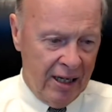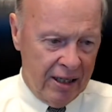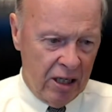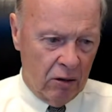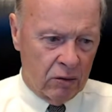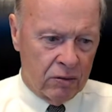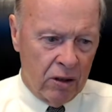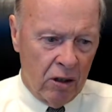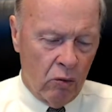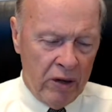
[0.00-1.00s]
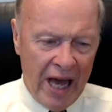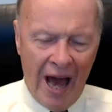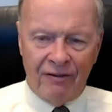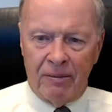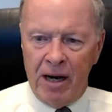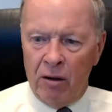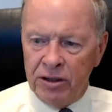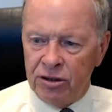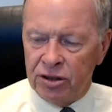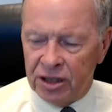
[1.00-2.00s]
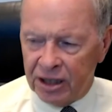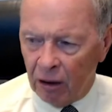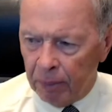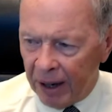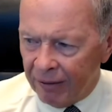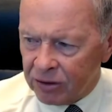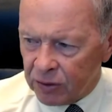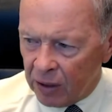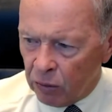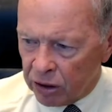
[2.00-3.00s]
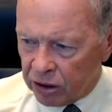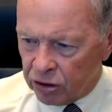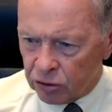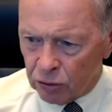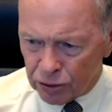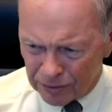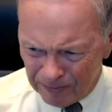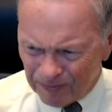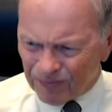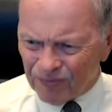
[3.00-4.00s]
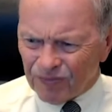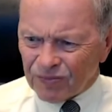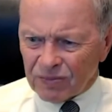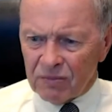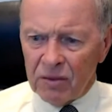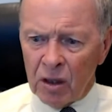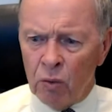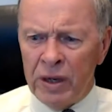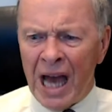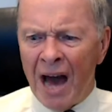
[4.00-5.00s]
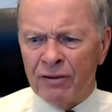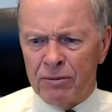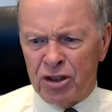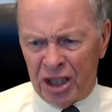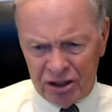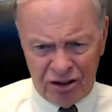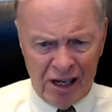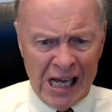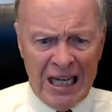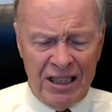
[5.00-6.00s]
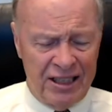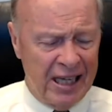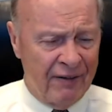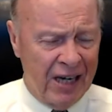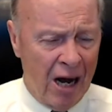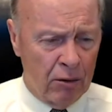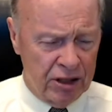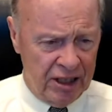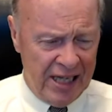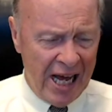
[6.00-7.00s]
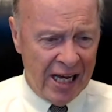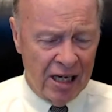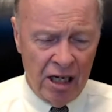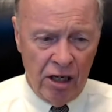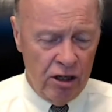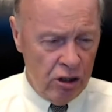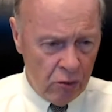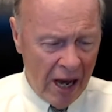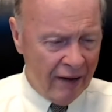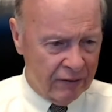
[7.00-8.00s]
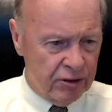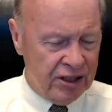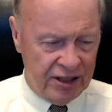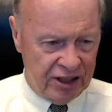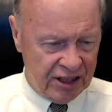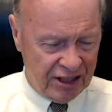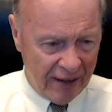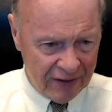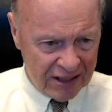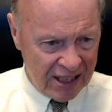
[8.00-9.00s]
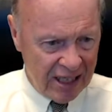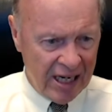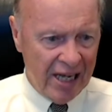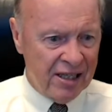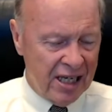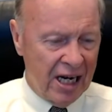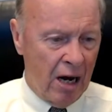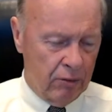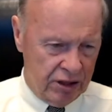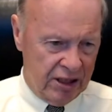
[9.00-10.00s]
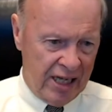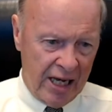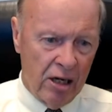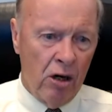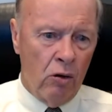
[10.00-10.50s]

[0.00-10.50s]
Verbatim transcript: You know, we have them. I always used to tell parents when I worked in the schools, we have them six, seven hours a day. You have them 17, 18 hours a day.